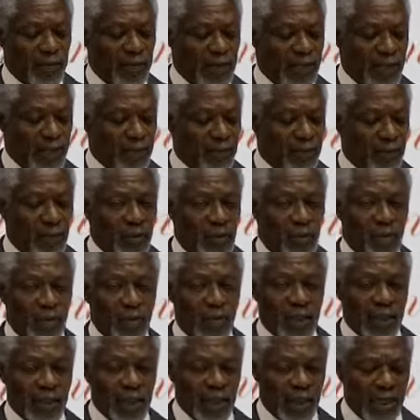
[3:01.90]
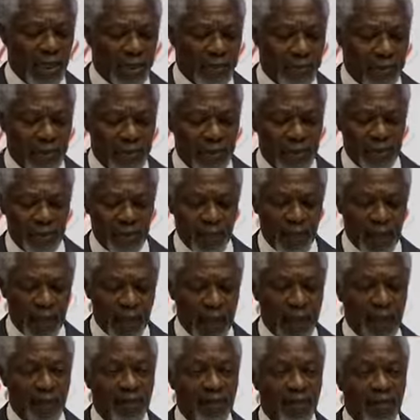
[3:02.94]
be able to help
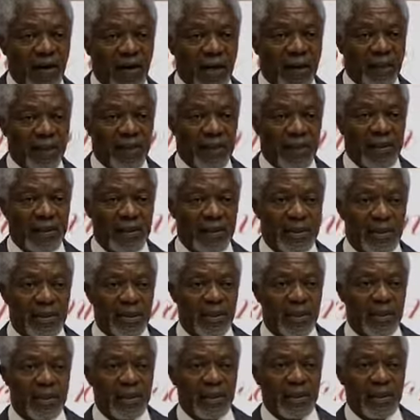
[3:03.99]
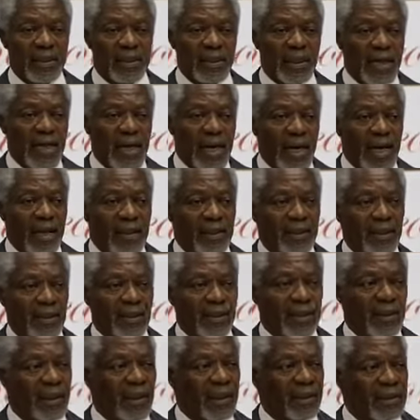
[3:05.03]
the farmers
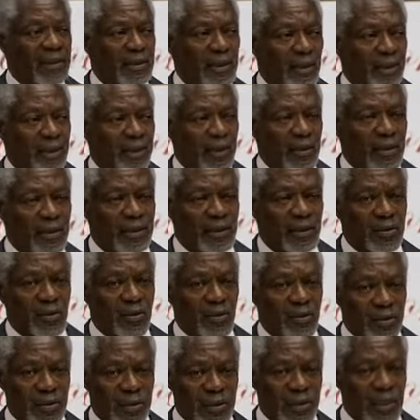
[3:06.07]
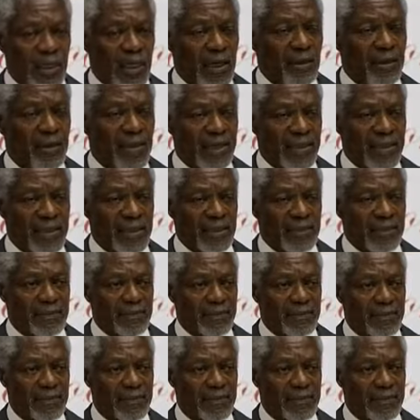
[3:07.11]
handle their surplus goods better.